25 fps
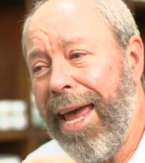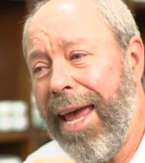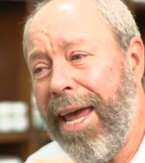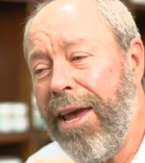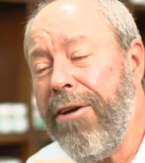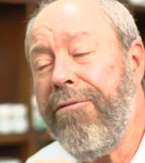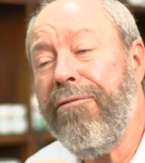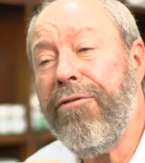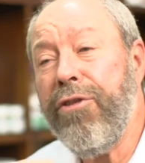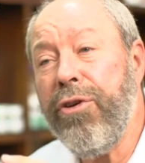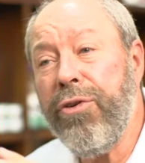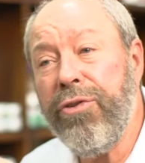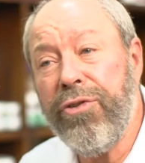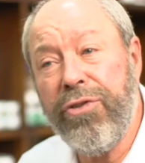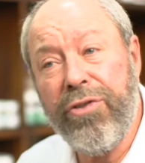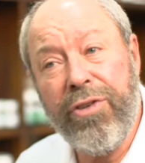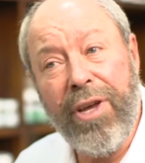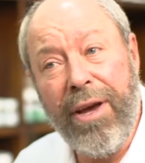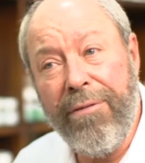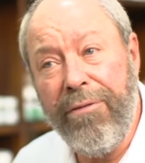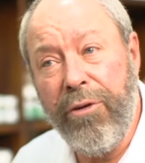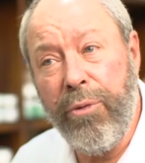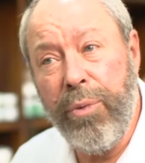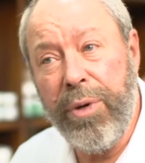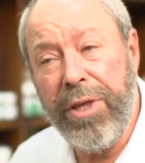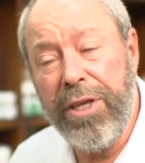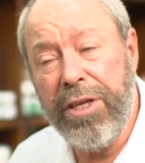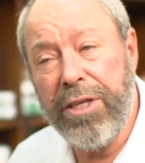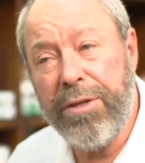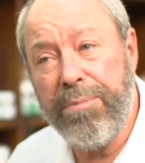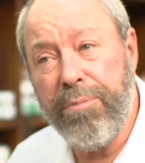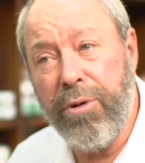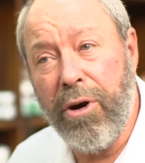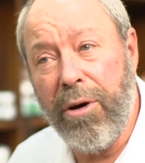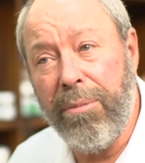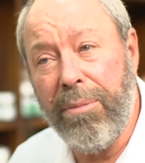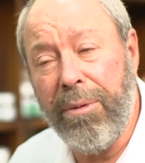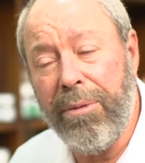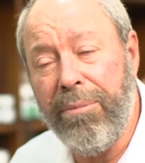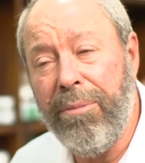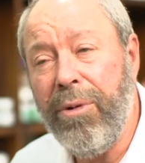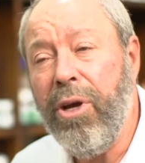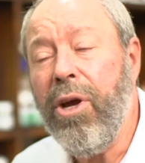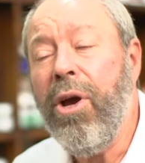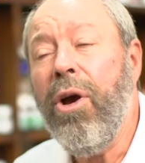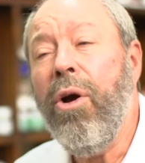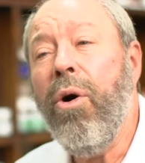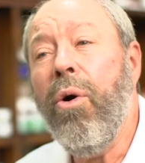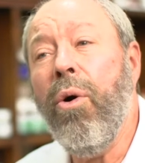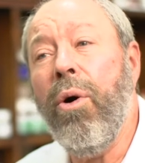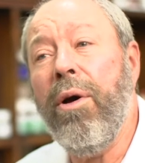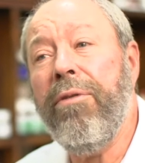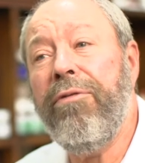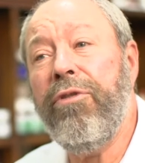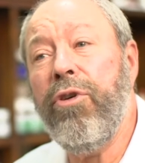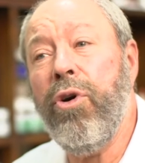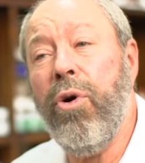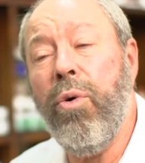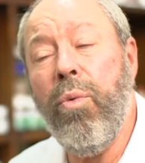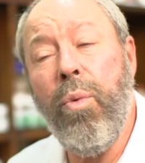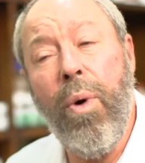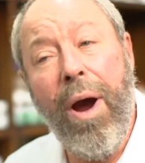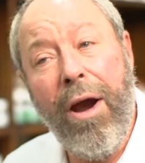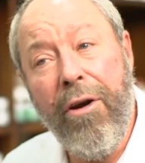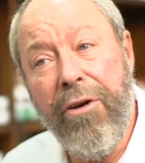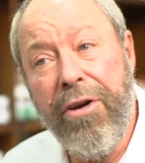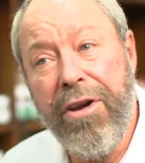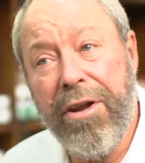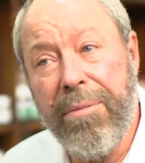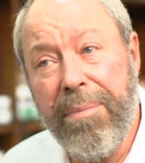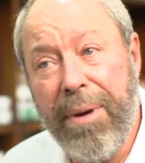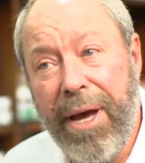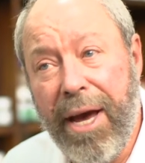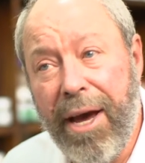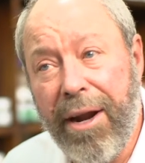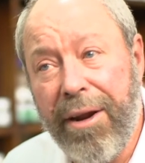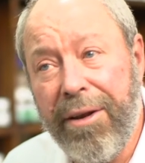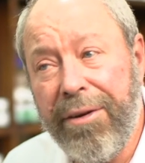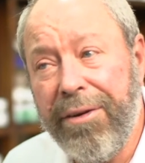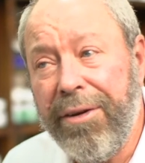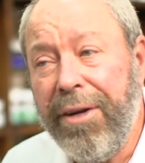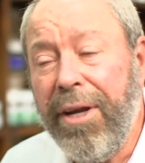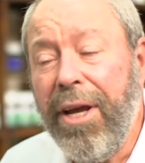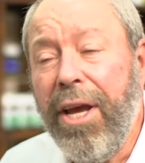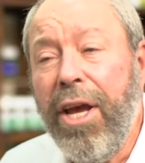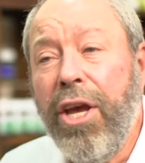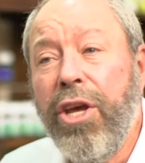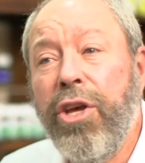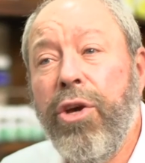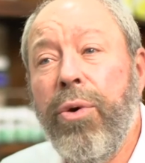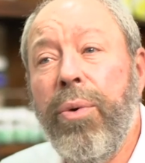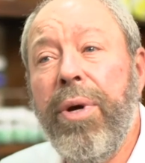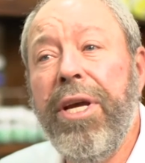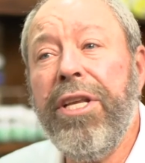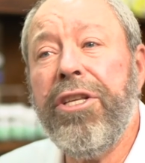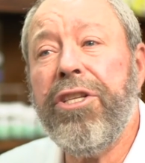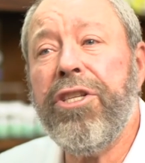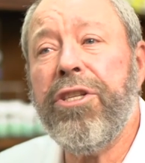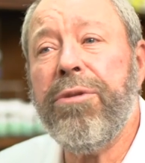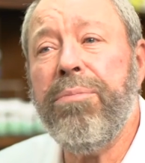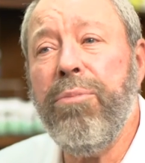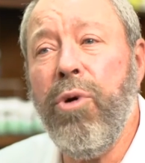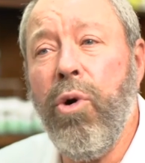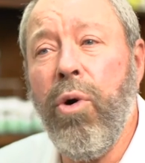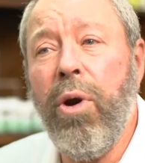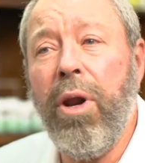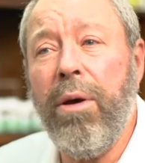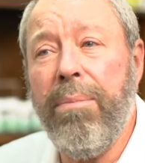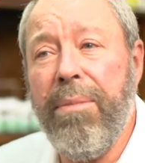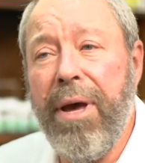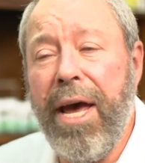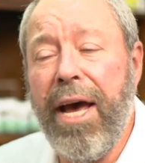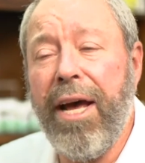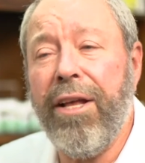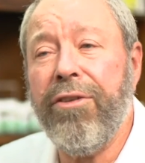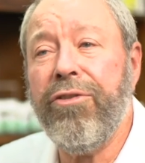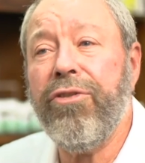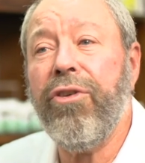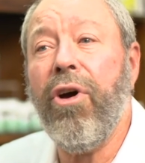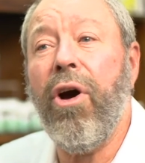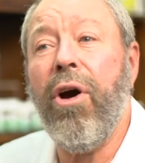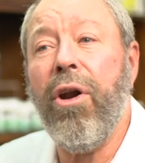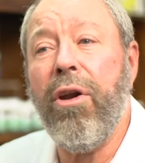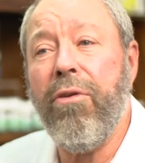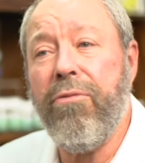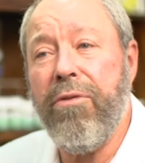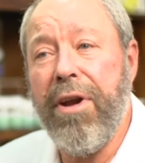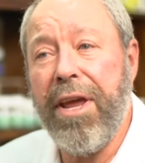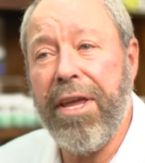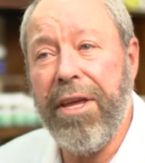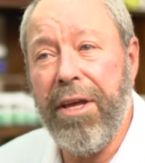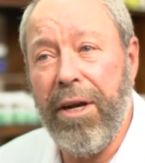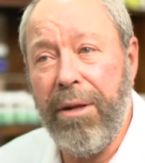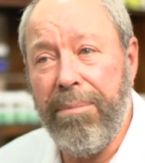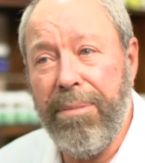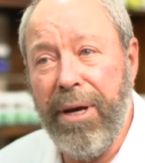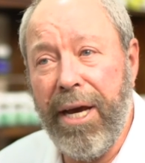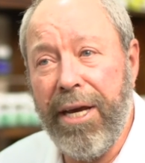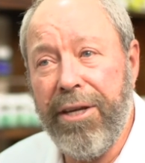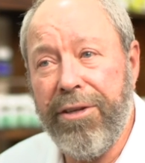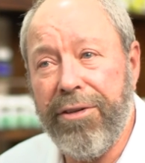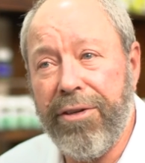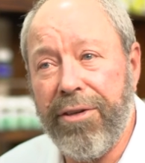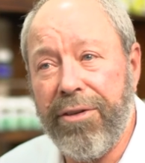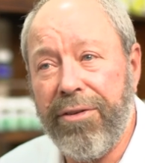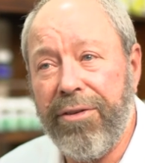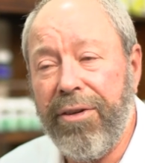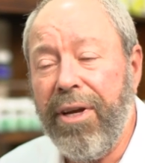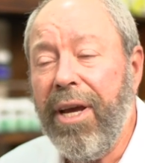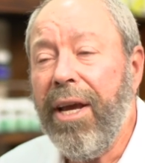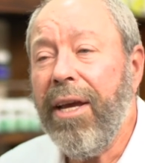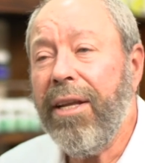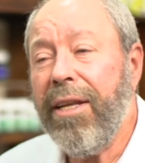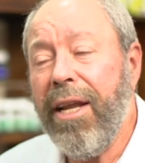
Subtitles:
if you suffer with this problem, or if you're worried about it, you eat small amounts on a regular basis.